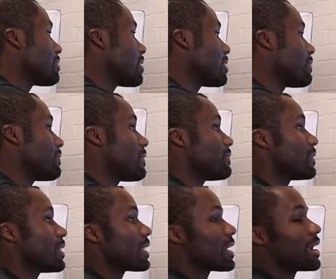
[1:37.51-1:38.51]
then if I
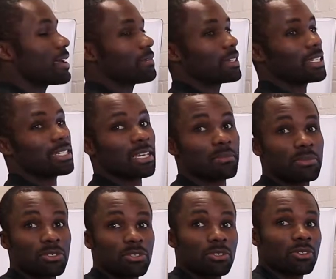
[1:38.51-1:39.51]
feel like I have any
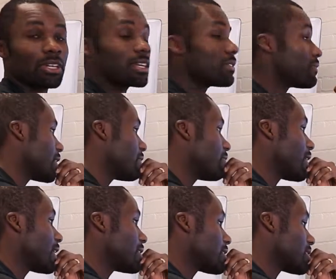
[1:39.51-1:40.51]
tips or kind of
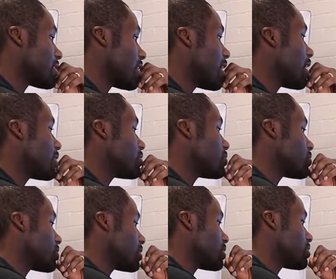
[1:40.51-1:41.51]
advice, I'll
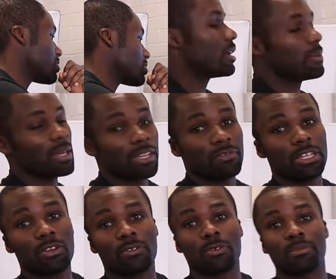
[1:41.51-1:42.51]
usually just make a
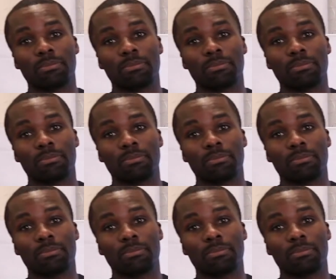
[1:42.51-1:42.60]
video for them.